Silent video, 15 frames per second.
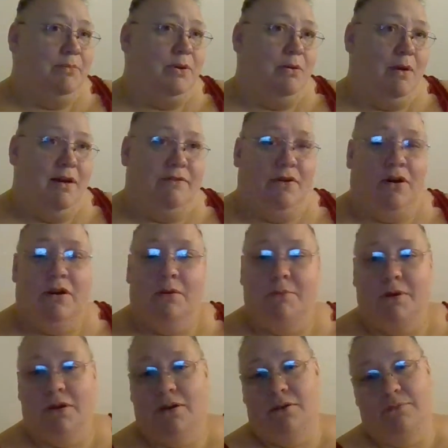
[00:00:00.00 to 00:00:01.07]
you have
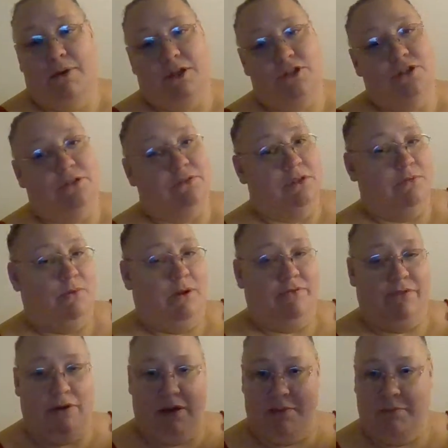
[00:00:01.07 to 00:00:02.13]
armor. My children want
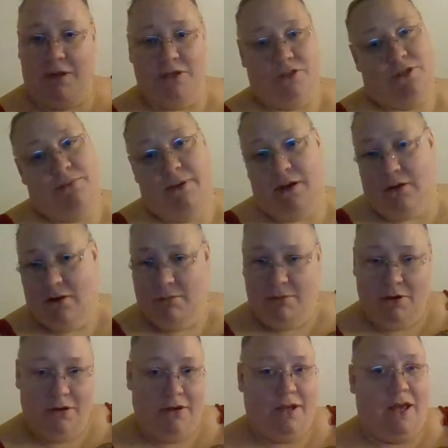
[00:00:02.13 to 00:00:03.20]
very much to be
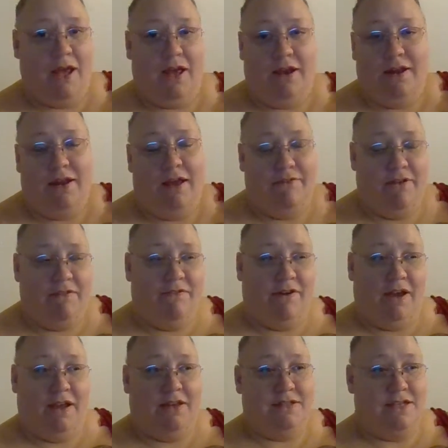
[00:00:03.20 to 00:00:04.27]
armored and heavy
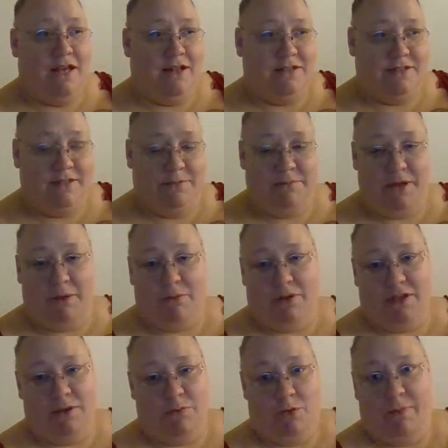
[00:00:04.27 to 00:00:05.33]
fight, and someday
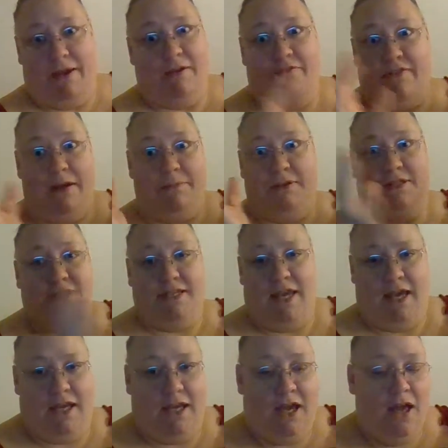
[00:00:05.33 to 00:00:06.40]
William will make a fabulous
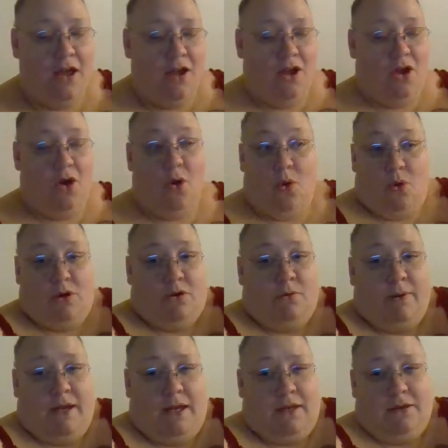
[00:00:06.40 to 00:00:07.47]
king or
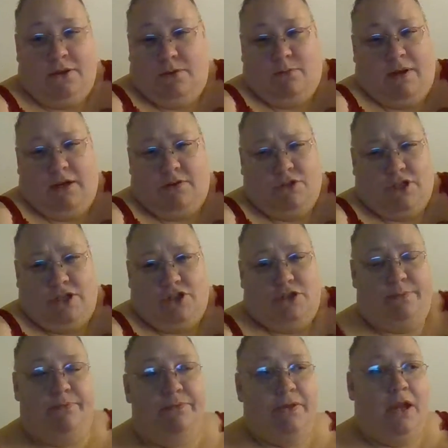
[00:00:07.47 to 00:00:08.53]
queen. We don't judge.
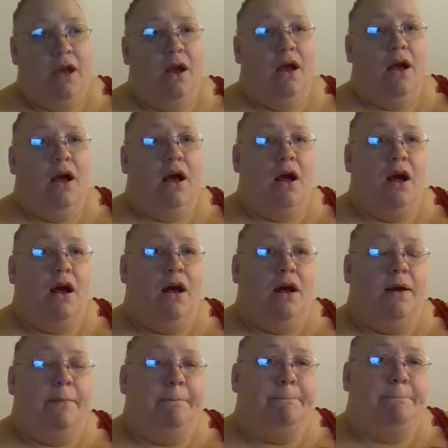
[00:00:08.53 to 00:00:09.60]

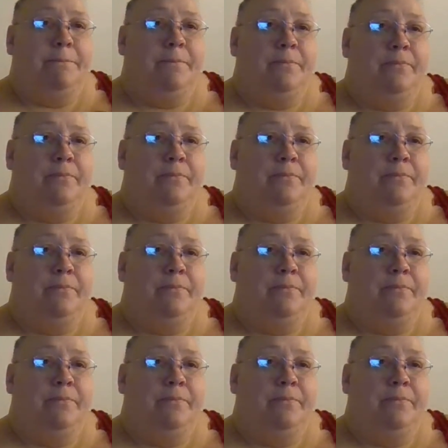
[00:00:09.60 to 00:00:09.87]
Um